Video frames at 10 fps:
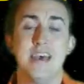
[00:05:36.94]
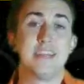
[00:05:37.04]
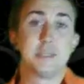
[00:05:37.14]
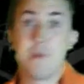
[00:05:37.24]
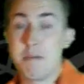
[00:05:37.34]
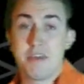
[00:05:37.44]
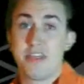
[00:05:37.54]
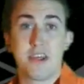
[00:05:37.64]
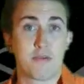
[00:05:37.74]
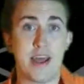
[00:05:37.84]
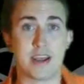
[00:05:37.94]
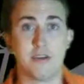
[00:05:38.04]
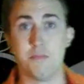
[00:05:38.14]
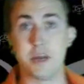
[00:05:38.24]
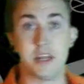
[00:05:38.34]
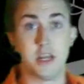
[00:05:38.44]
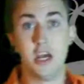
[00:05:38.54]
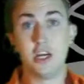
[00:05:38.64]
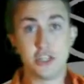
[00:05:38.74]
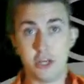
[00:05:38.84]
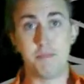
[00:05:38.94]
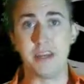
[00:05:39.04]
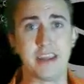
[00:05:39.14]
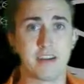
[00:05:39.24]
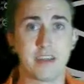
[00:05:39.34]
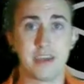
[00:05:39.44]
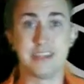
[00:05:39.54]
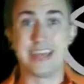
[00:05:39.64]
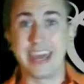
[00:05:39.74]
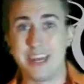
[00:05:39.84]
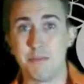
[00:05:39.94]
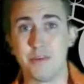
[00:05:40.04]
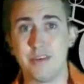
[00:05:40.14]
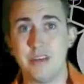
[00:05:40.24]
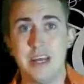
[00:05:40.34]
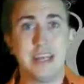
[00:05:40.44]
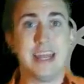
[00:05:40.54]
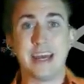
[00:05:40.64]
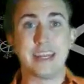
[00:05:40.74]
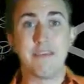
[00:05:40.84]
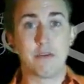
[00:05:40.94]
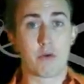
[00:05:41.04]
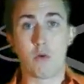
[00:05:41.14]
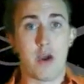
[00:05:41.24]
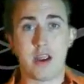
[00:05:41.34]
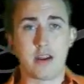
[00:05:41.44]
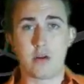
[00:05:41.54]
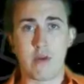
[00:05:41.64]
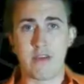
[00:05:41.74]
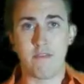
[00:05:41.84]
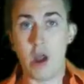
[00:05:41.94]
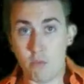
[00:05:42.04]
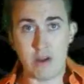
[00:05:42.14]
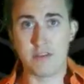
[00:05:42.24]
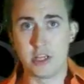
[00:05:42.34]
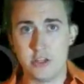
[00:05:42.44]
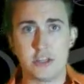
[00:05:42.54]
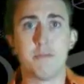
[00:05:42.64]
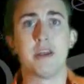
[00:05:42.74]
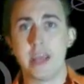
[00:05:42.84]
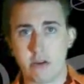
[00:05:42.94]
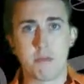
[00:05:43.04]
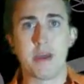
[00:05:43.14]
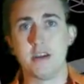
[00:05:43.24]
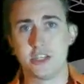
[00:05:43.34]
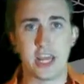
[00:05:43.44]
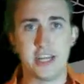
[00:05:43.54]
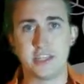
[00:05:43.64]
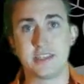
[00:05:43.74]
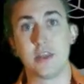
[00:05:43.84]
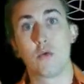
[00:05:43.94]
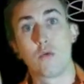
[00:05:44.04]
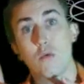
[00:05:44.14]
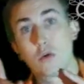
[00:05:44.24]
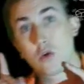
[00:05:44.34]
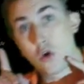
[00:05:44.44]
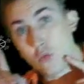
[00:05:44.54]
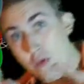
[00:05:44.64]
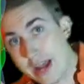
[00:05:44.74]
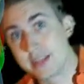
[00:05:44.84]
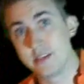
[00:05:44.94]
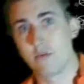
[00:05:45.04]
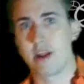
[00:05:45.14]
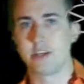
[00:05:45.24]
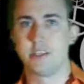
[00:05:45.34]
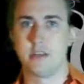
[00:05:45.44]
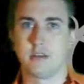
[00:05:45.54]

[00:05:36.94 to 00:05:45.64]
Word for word: This may be theoretical, but it should be nearly attainable, not even requiring a revolution, but incremental changes in the correct direction.